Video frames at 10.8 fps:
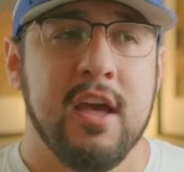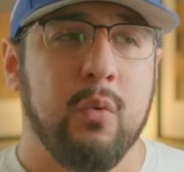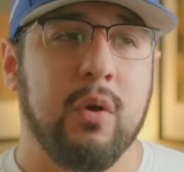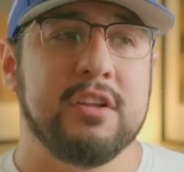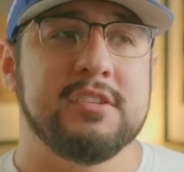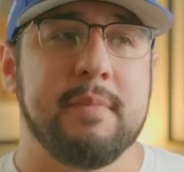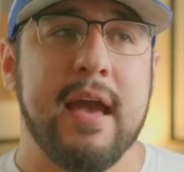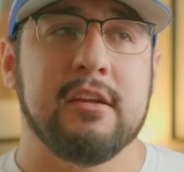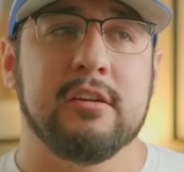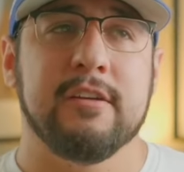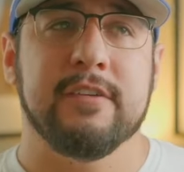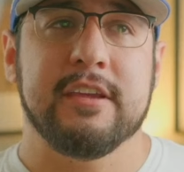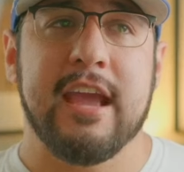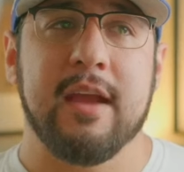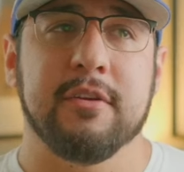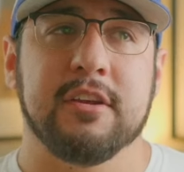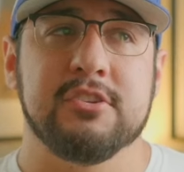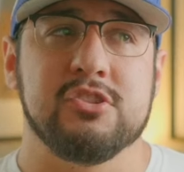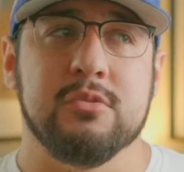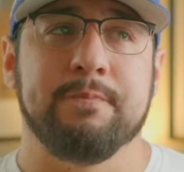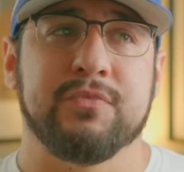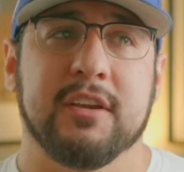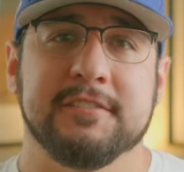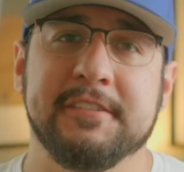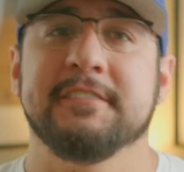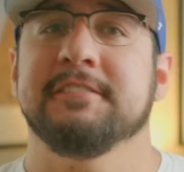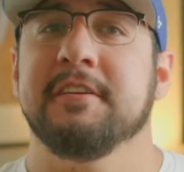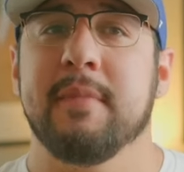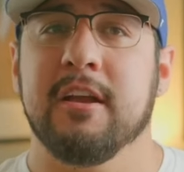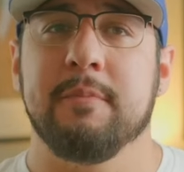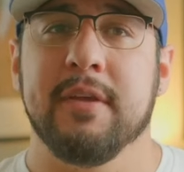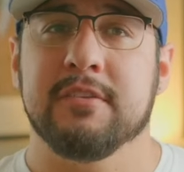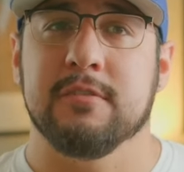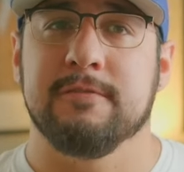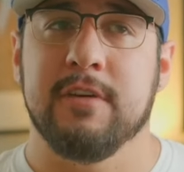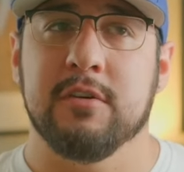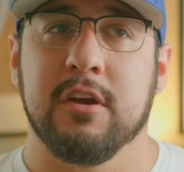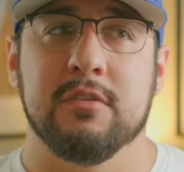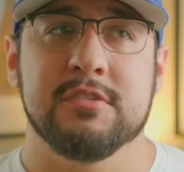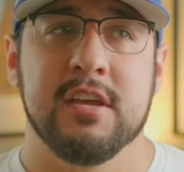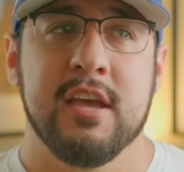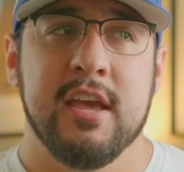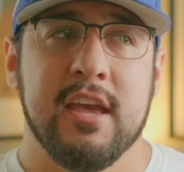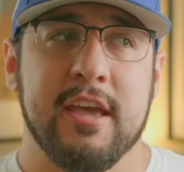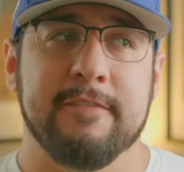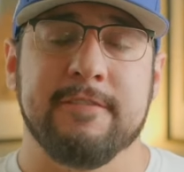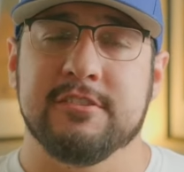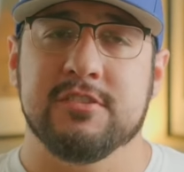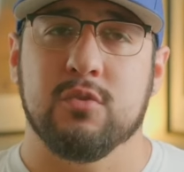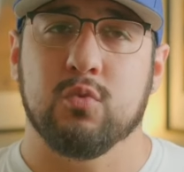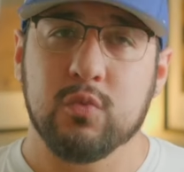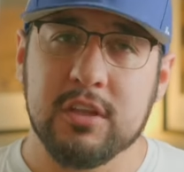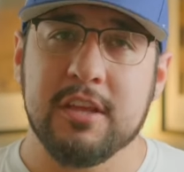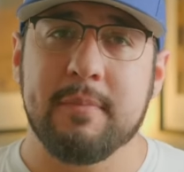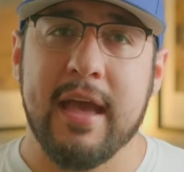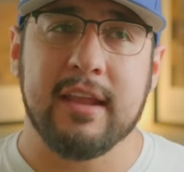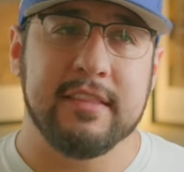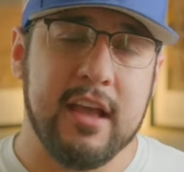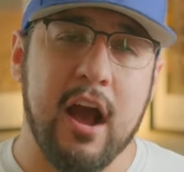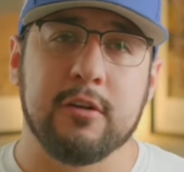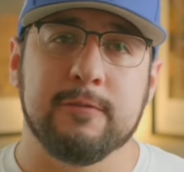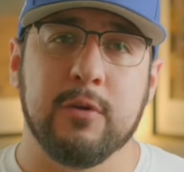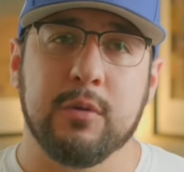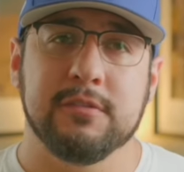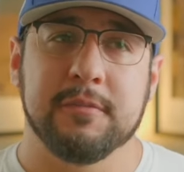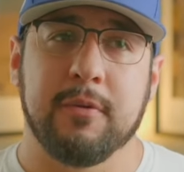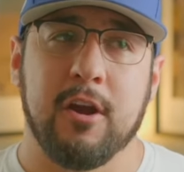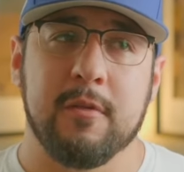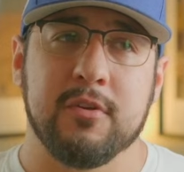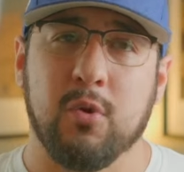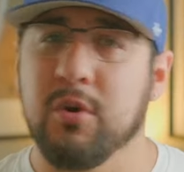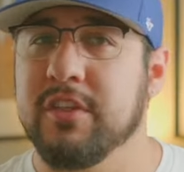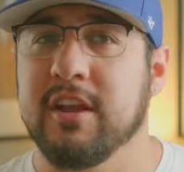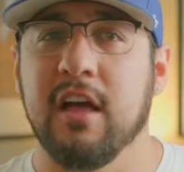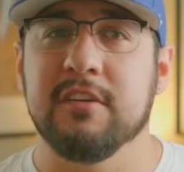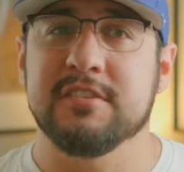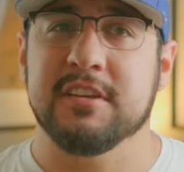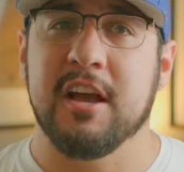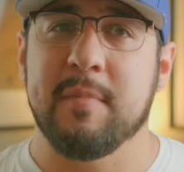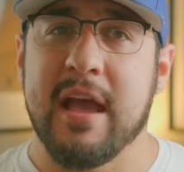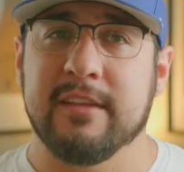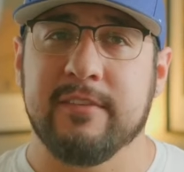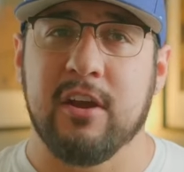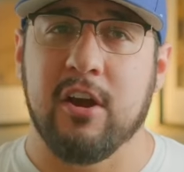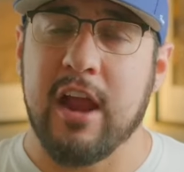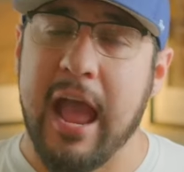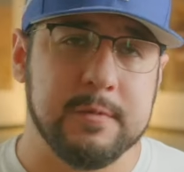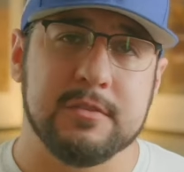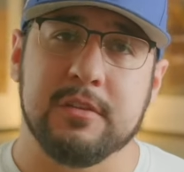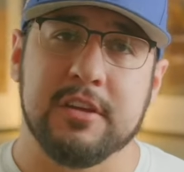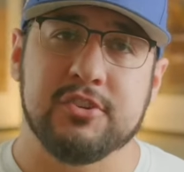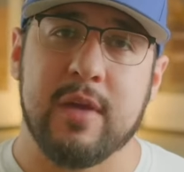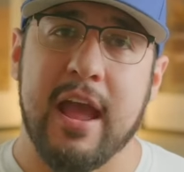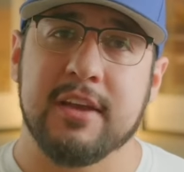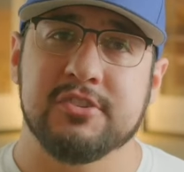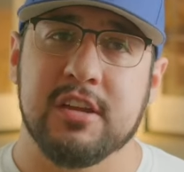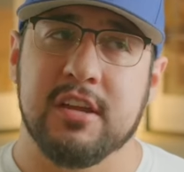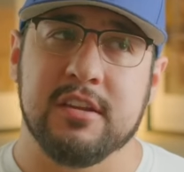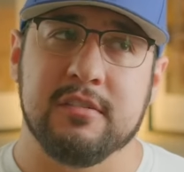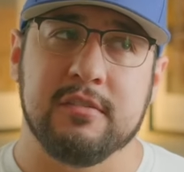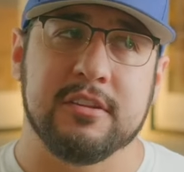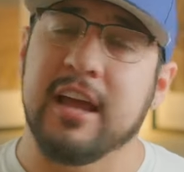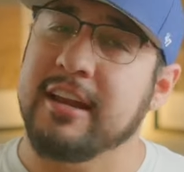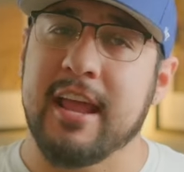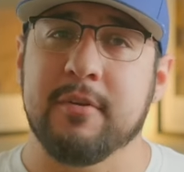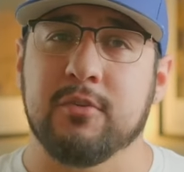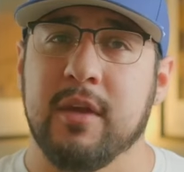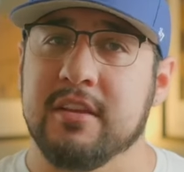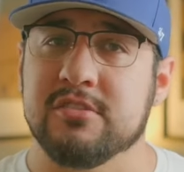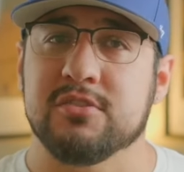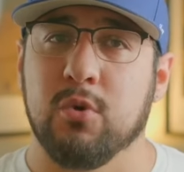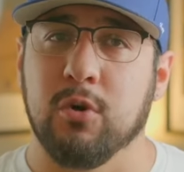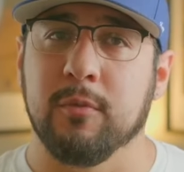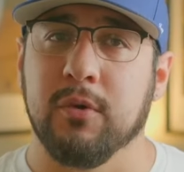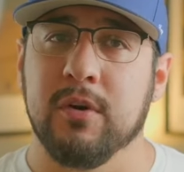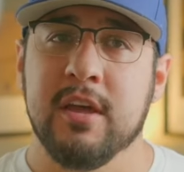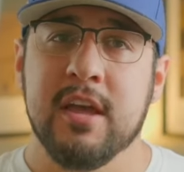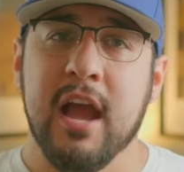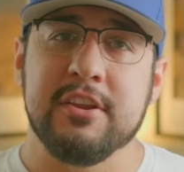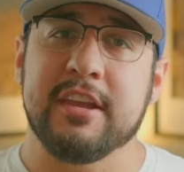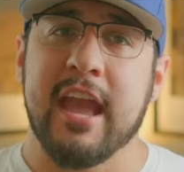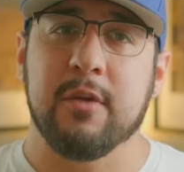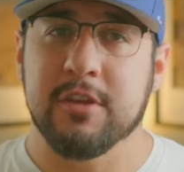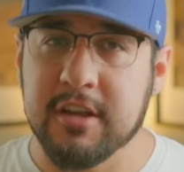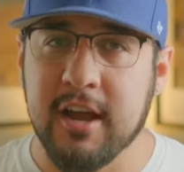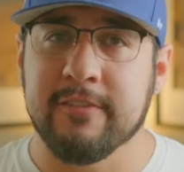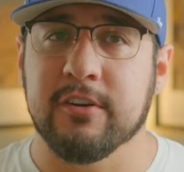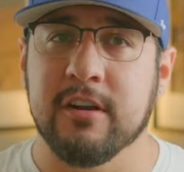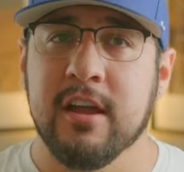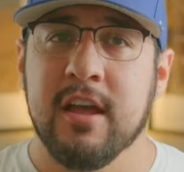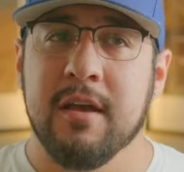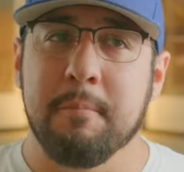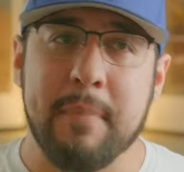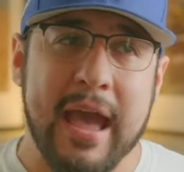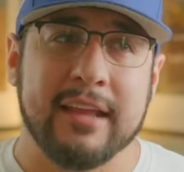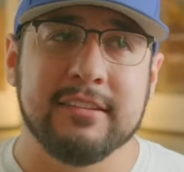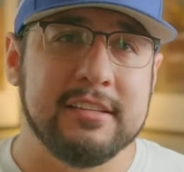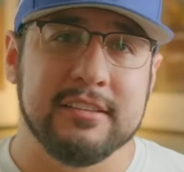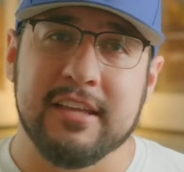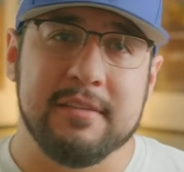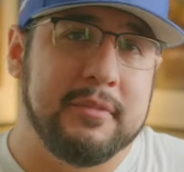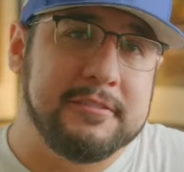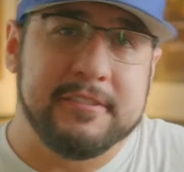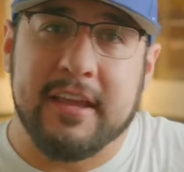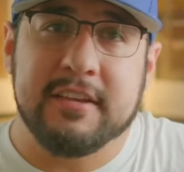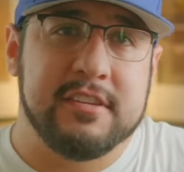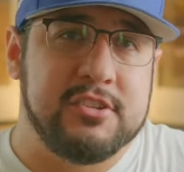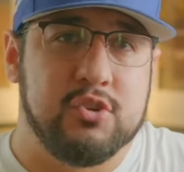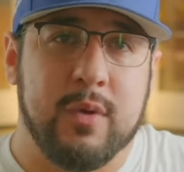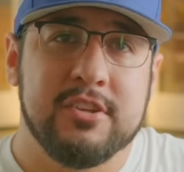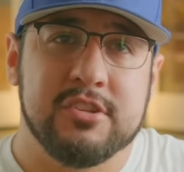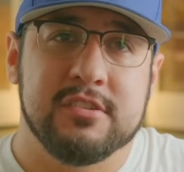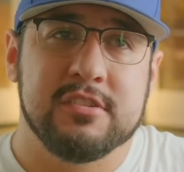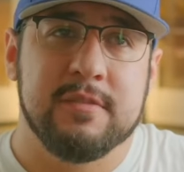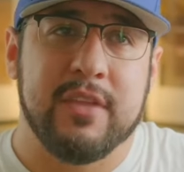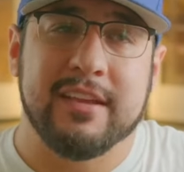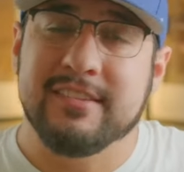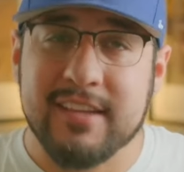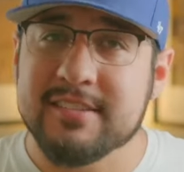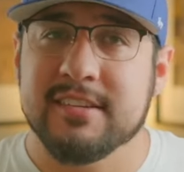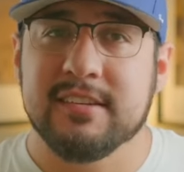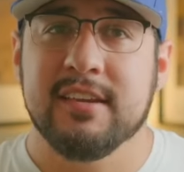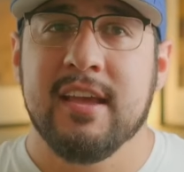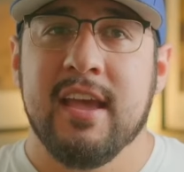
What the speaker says: What does it matter if a camera can shoot 60 megapixel photos if it's really bad in the autofocus department or the colors that come out of it are absolutely trash and the dynamic range is horrible and you can't recover badly lit mistake situations? It doesn't.